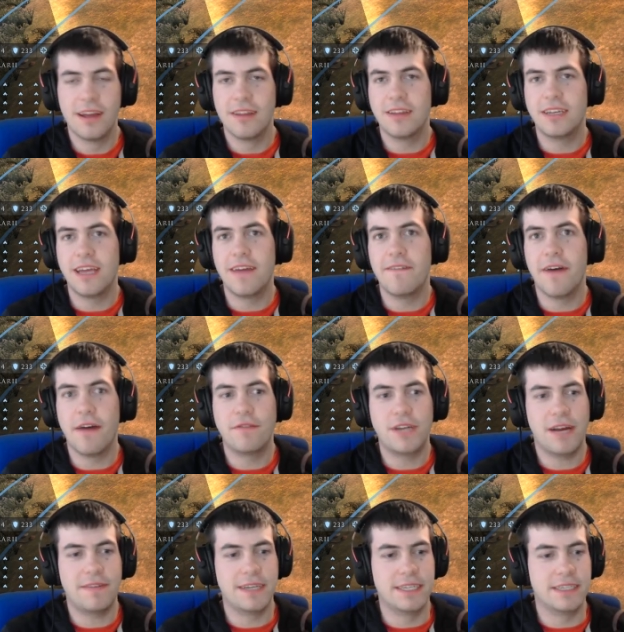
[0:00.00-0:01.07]
tier 5
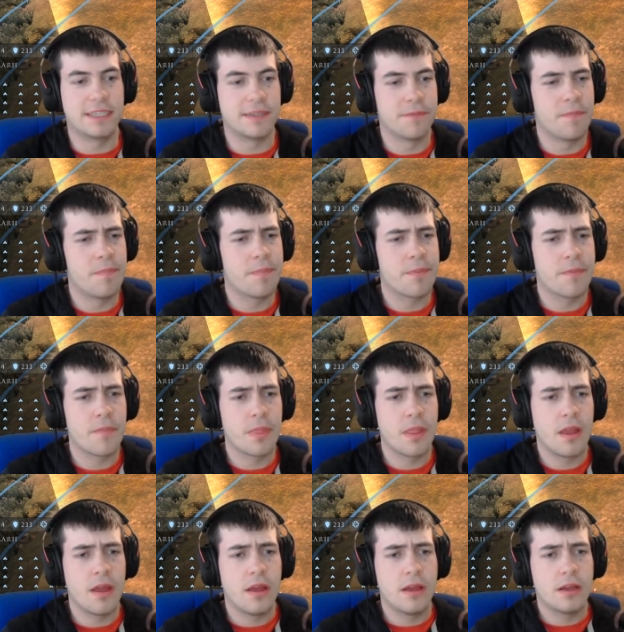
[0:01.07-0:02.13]
javelins.
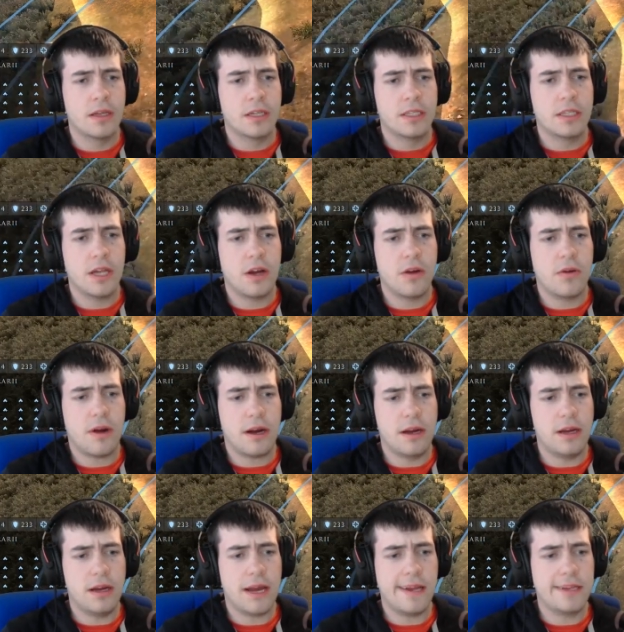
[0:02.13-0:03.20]
So,
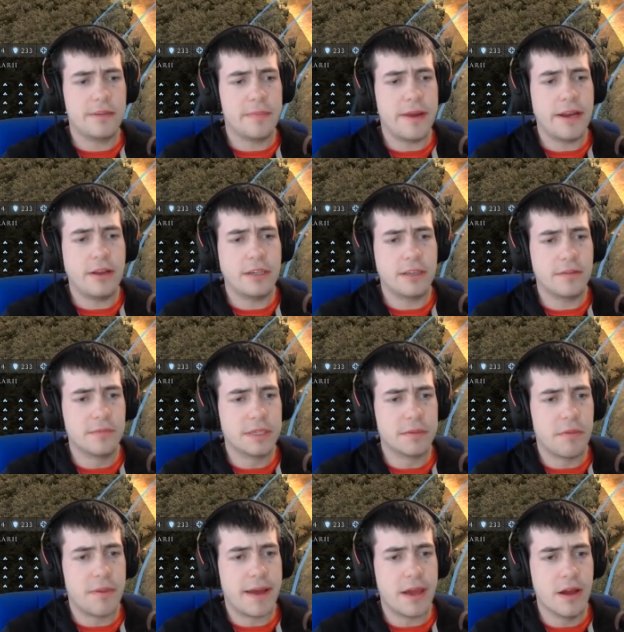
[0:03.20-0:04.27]
as you may notice from some
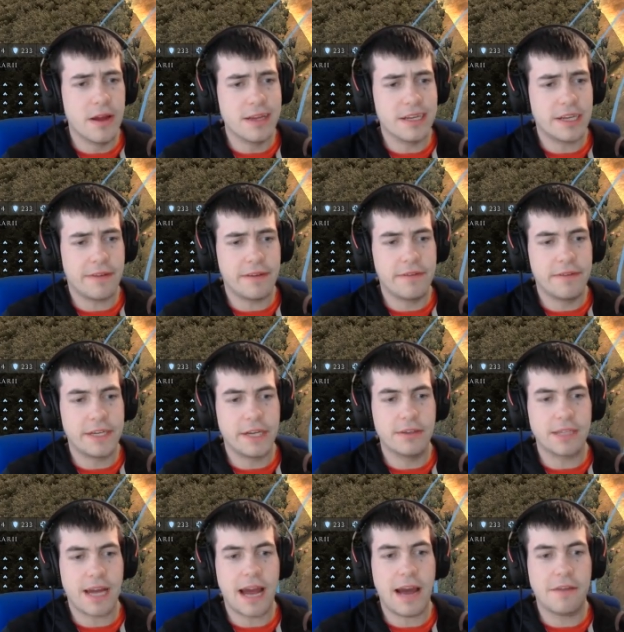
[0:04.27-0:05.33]
of my earlier javelin videos,
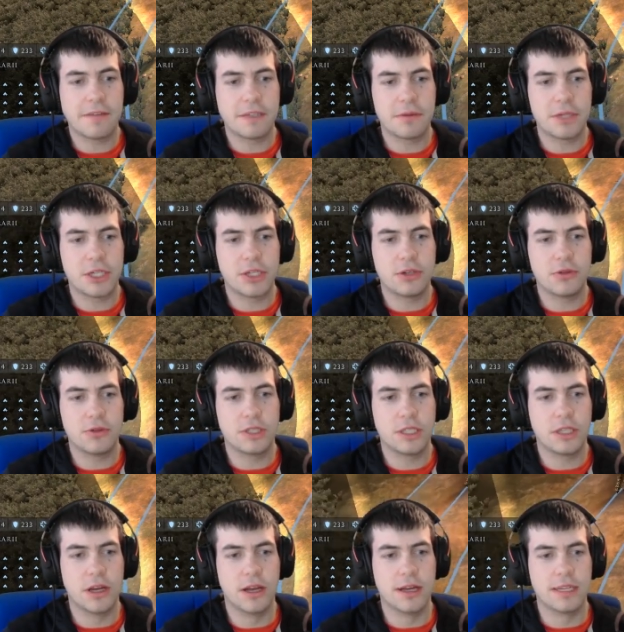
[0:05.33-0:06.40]
I have switched to
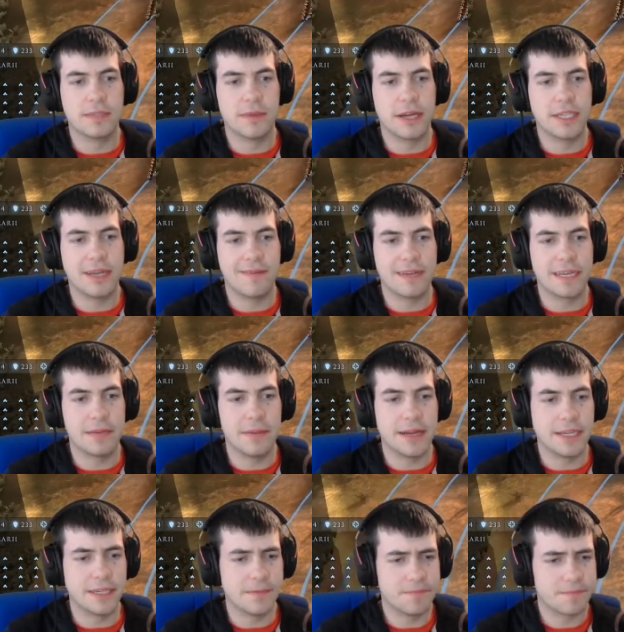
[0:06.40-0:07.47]
Sulla as my javelin
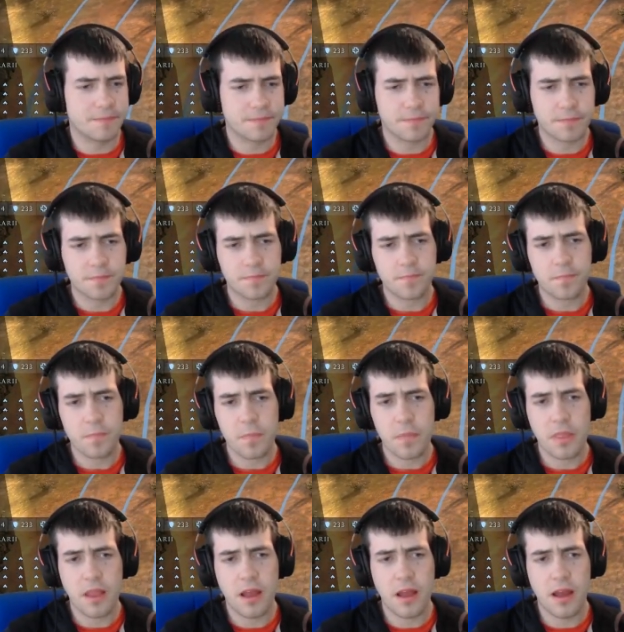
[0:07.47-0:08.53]
commander.
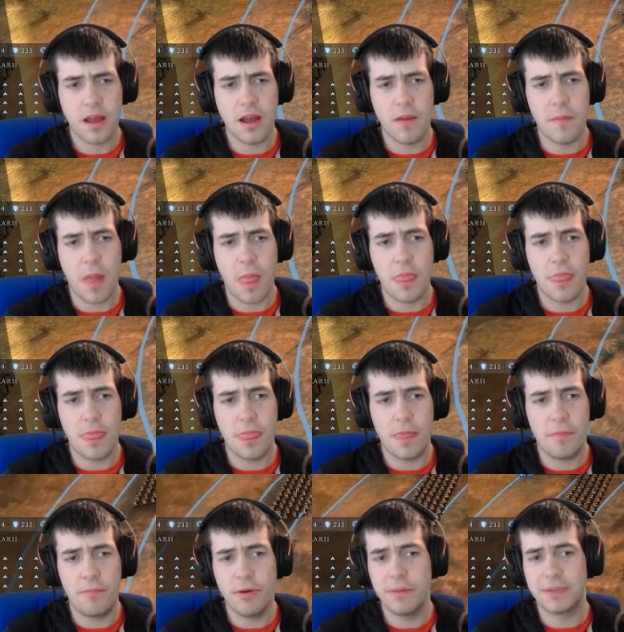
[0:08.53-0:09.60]

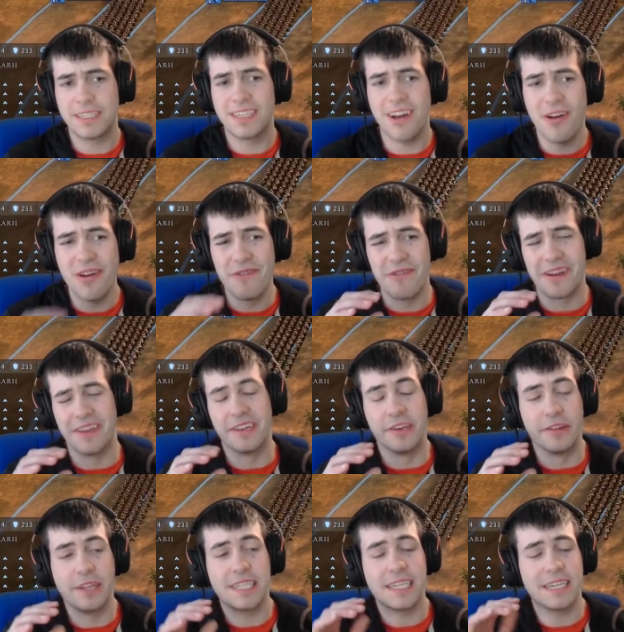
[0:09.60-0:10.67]
Pretty much the only reason to do
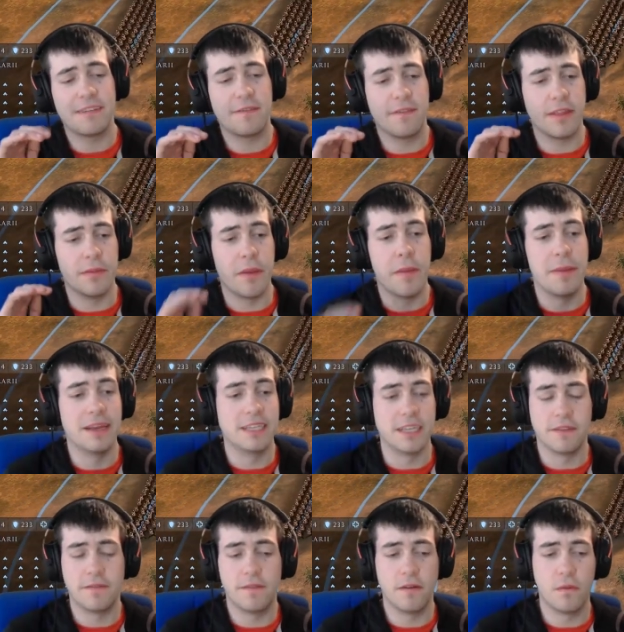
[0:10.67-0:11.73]
this is for the mobility,
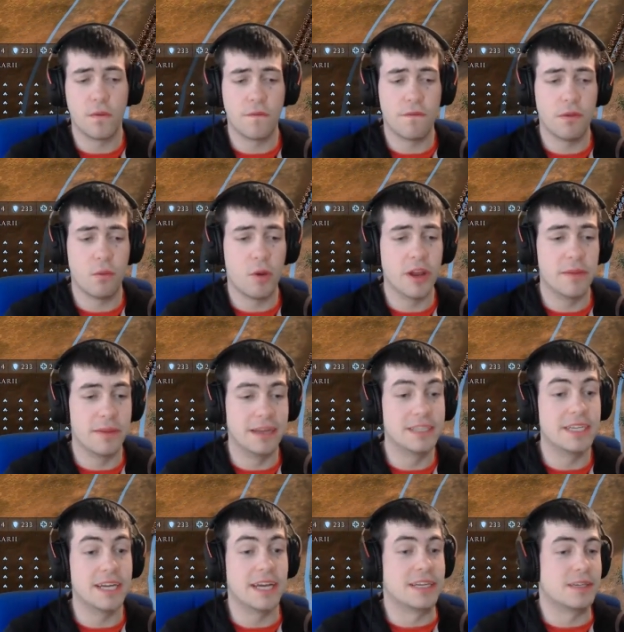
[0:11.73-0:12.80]
for the one
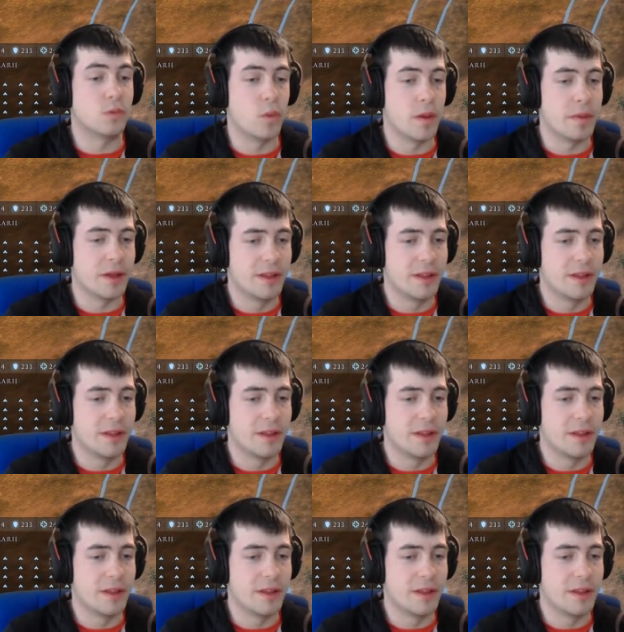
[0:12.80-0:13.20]
ability, and it's whip.